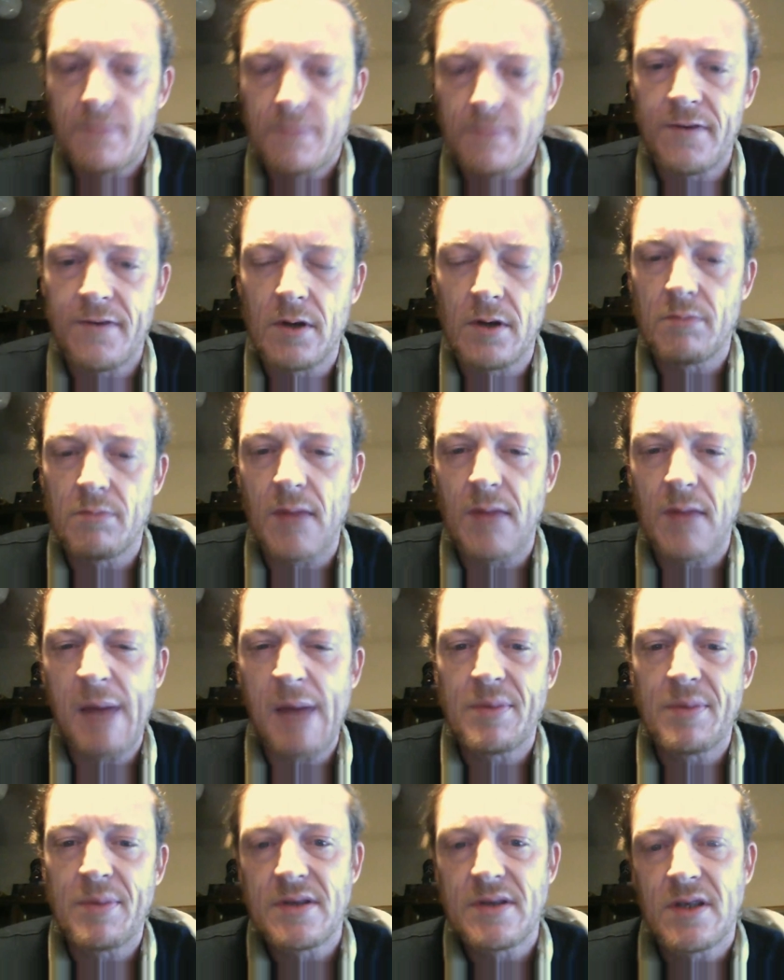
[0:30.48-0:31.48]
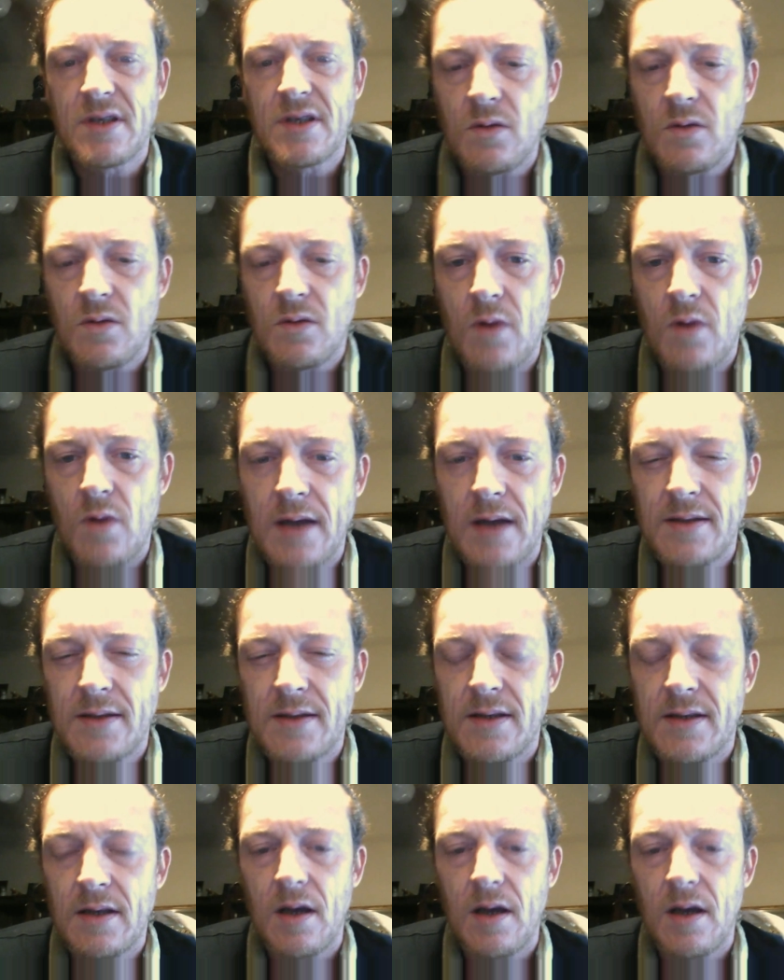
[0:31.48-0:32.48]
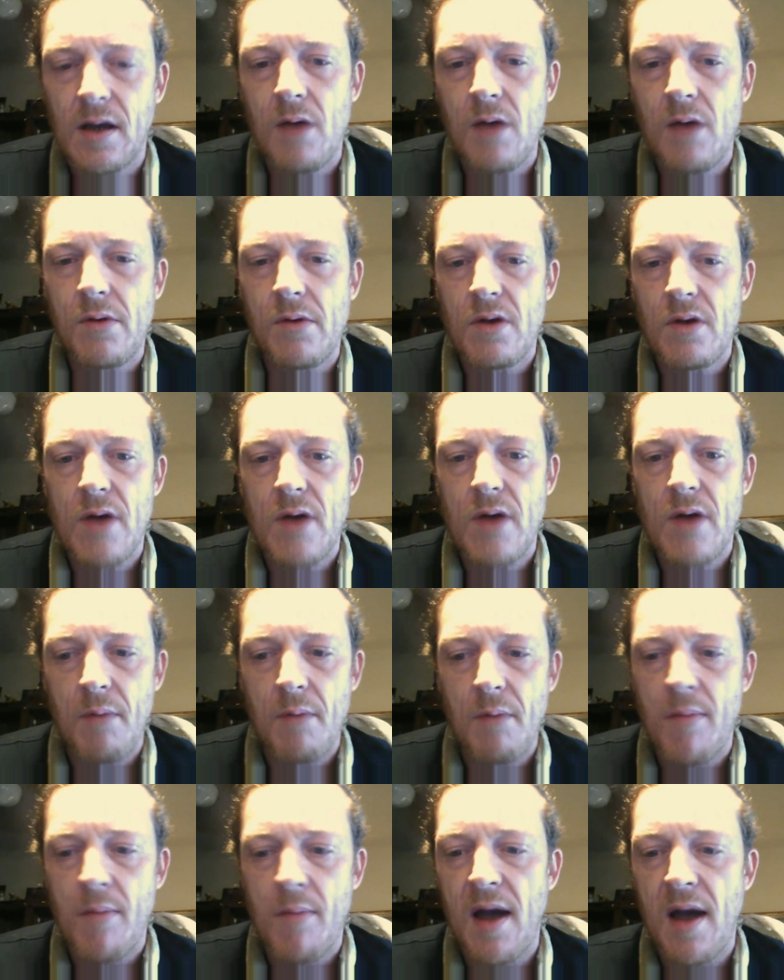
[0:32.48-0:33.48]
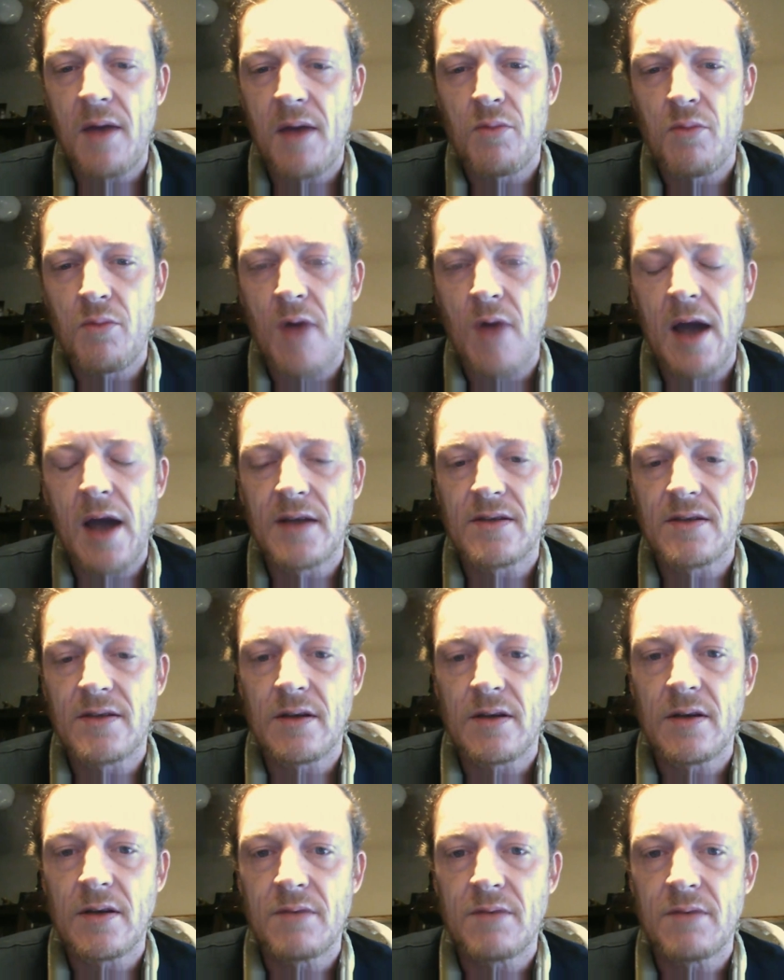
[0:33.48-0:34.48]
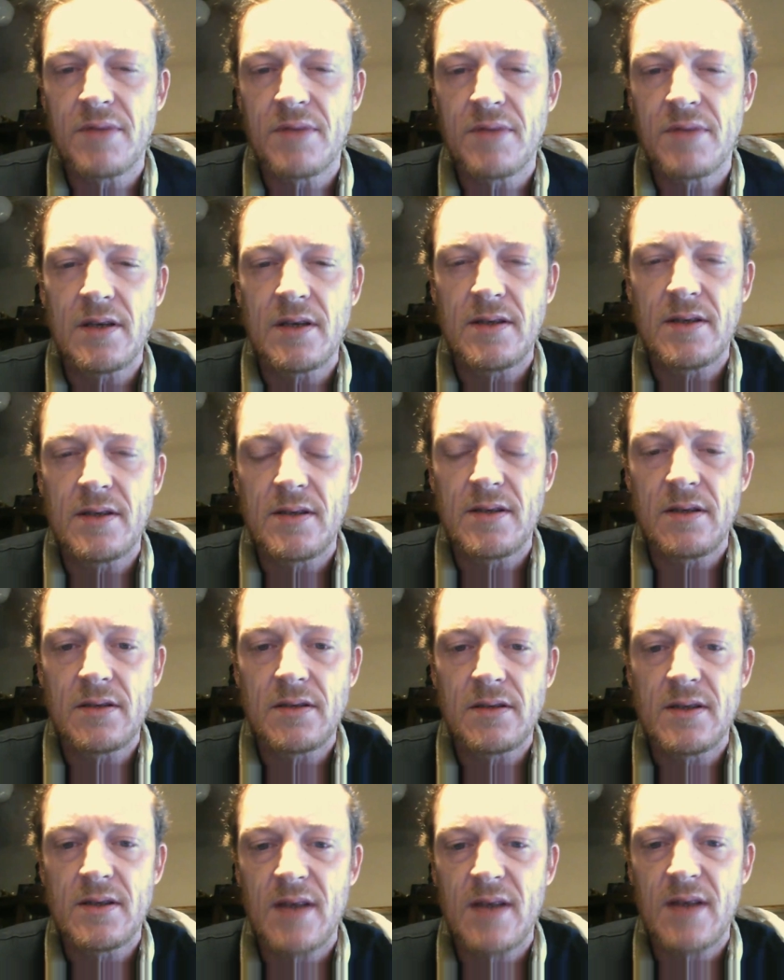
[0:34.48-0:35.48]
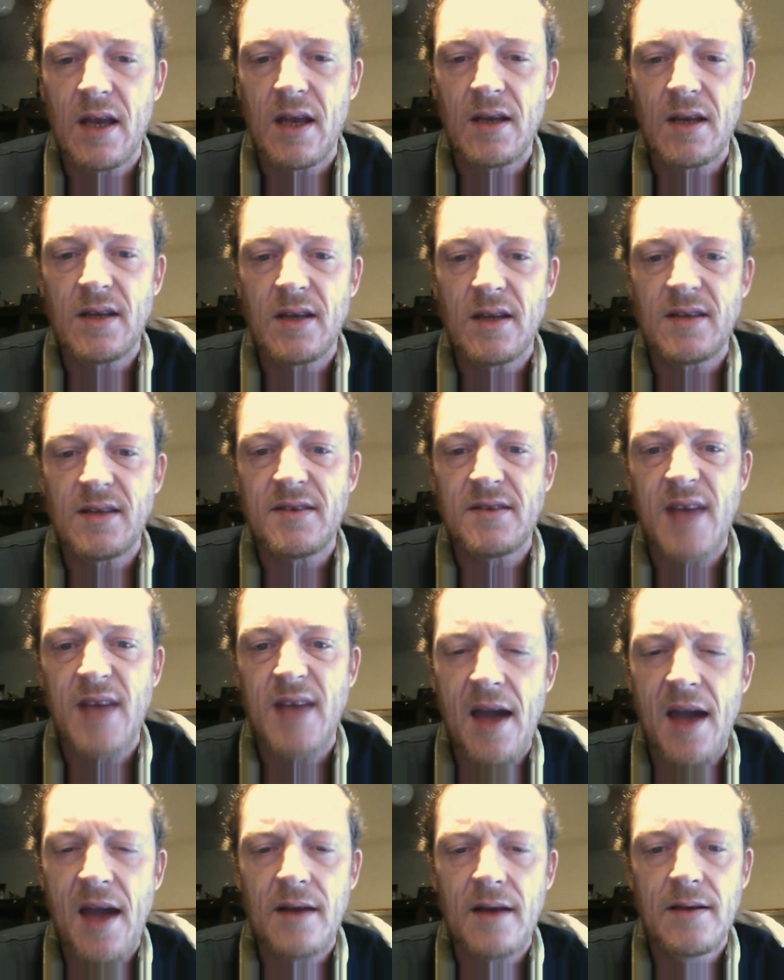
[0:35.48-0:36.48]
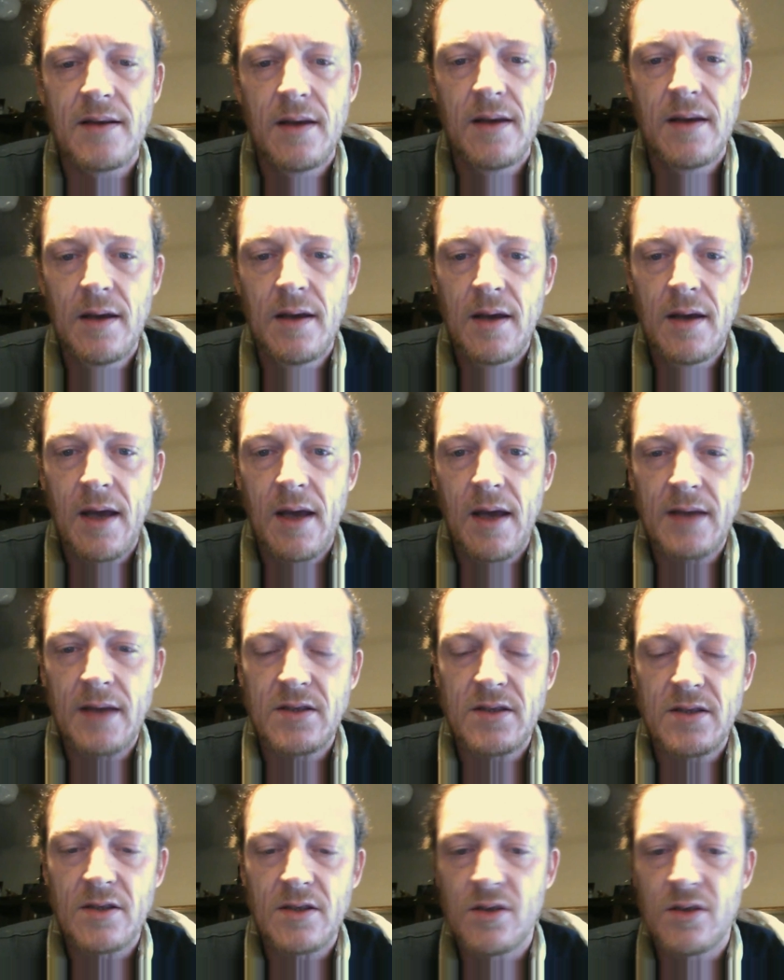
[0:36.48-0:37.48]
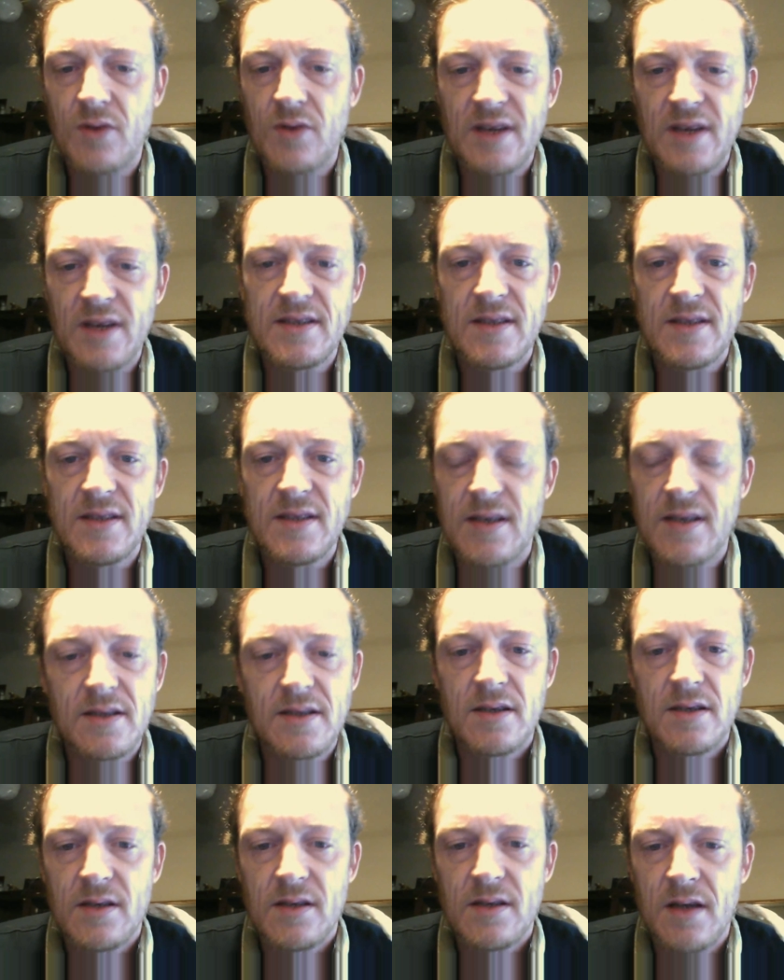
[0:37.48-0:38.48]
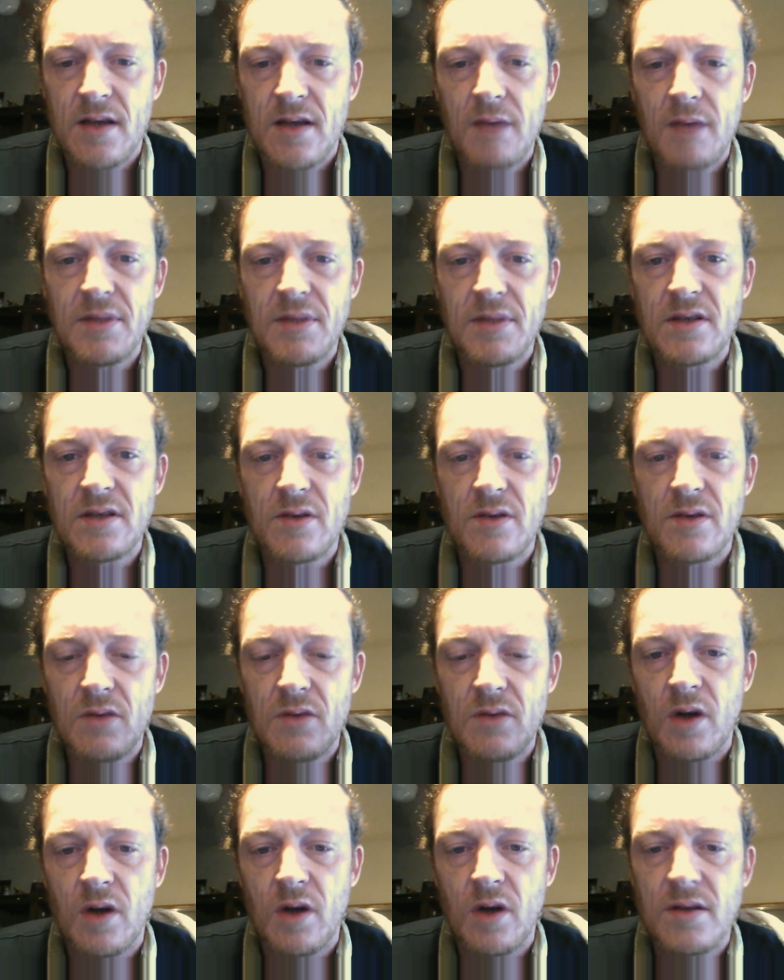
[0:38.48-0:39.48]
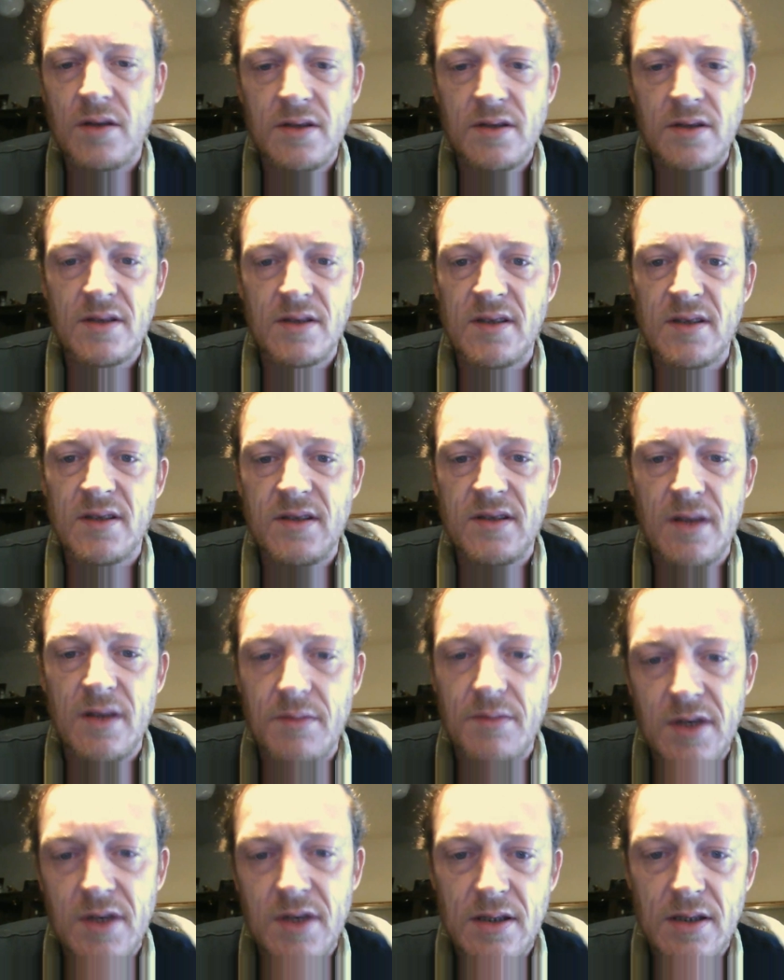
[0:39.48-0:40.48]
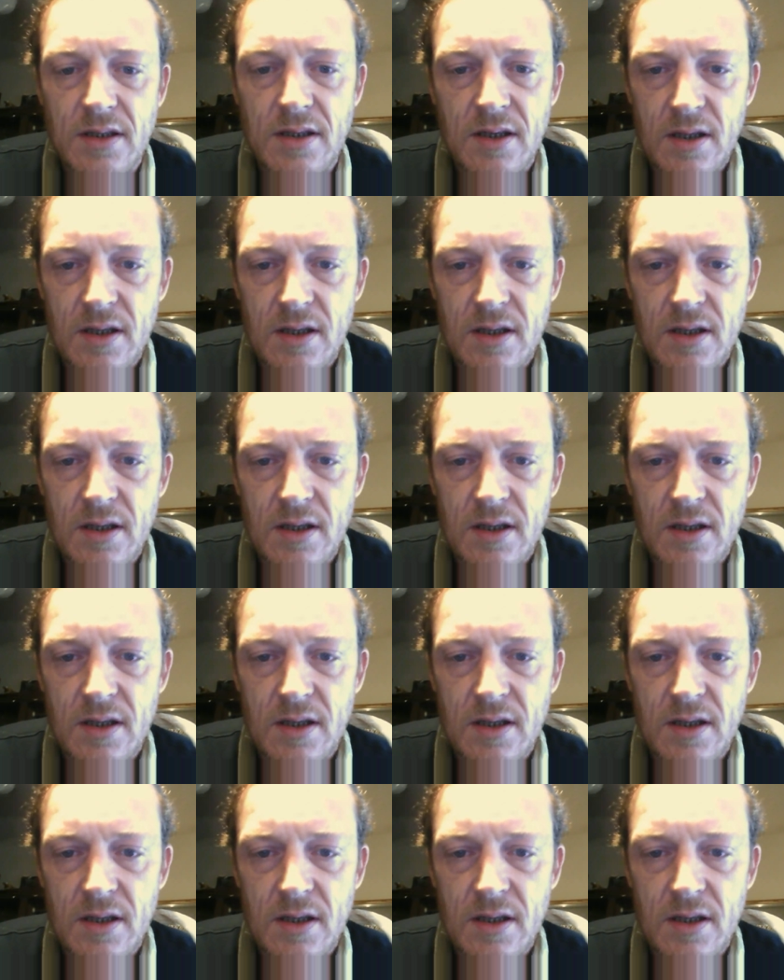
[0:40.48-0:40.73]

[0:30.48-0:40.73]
From my position where I sit, I want to know how my rights are going to be stayed intact as a U.S. citizen and not be treated worse than a subject.